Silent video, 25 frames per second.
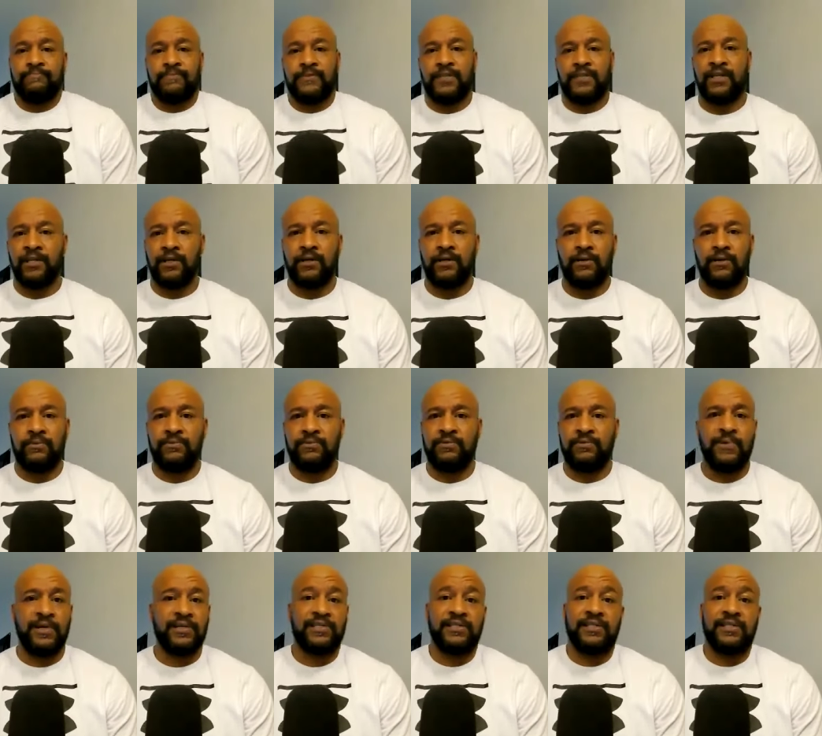you know,
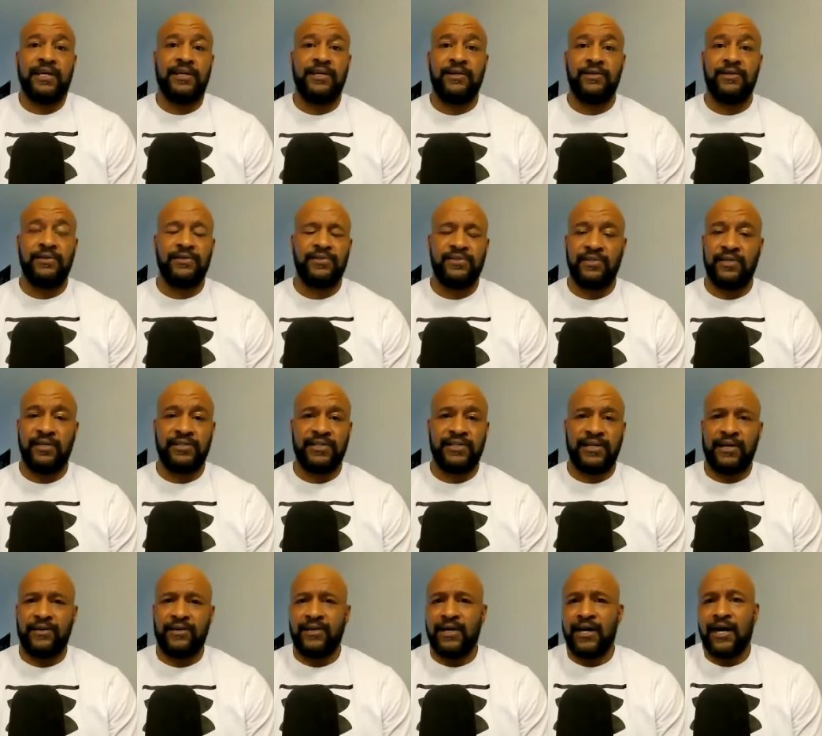especially you here in the cities.
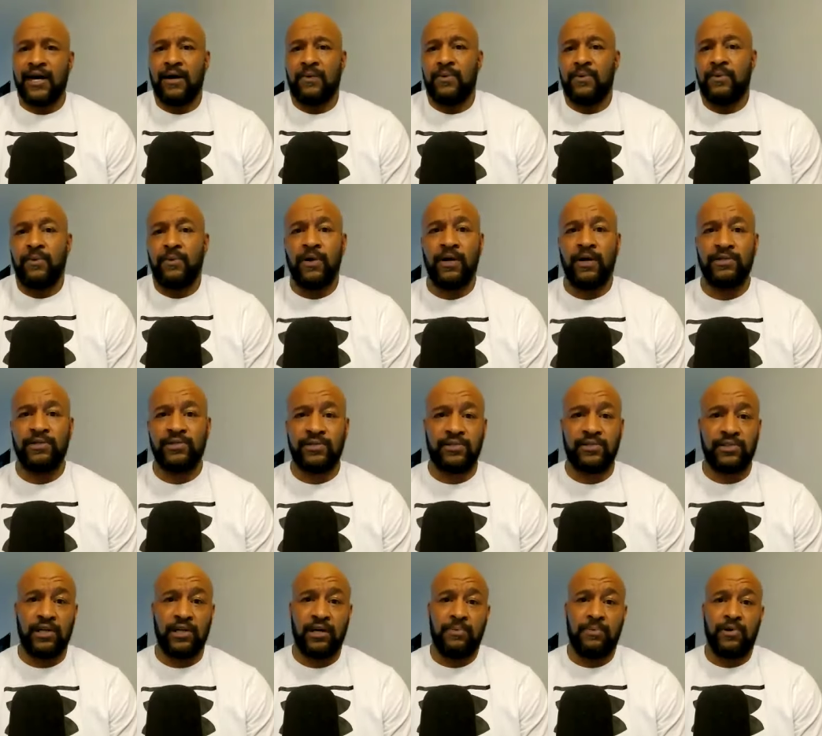I don't know how it was in
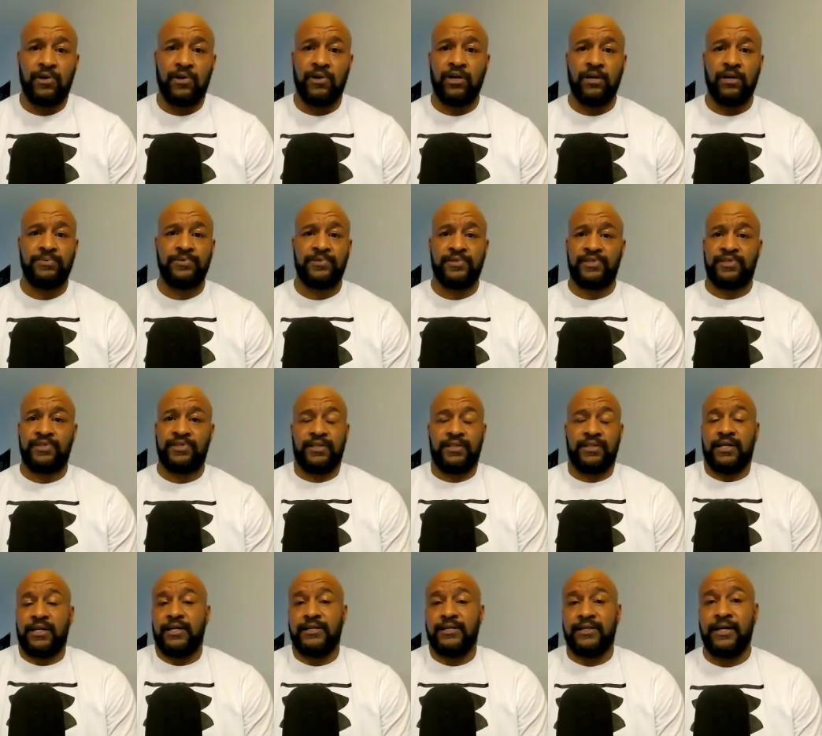suburbs and shit
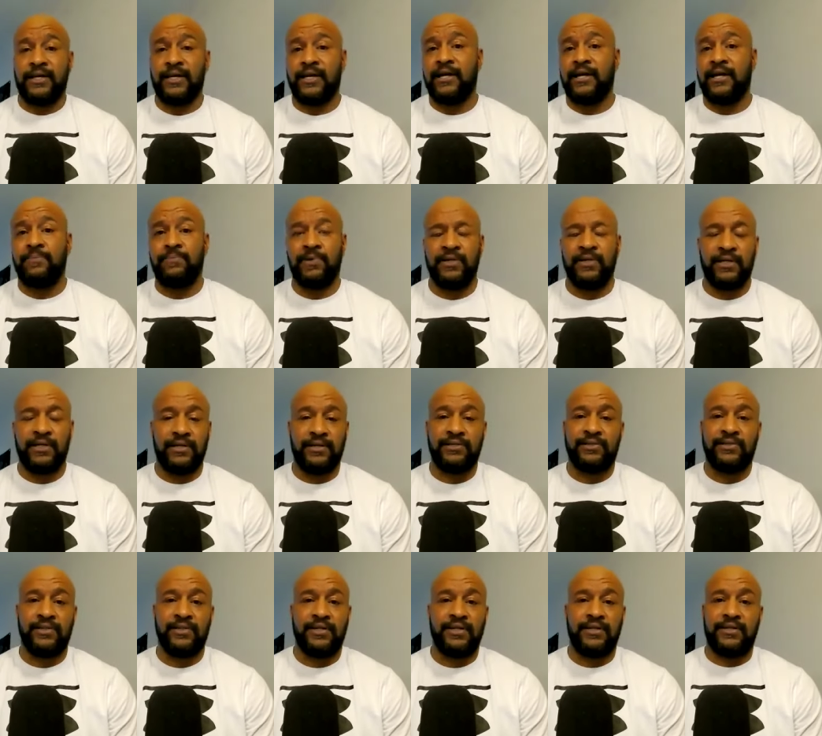like that, but inner
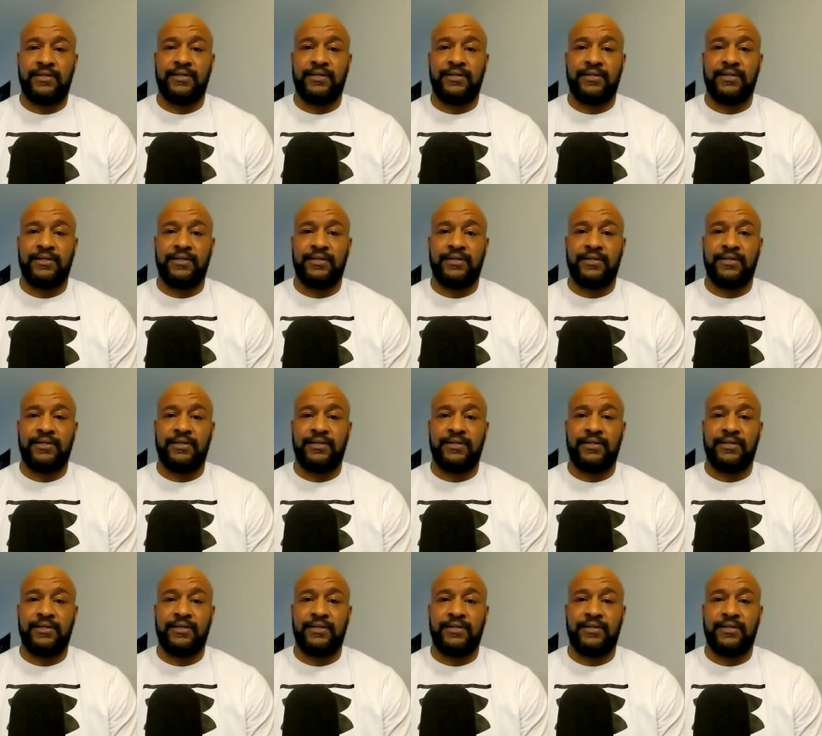city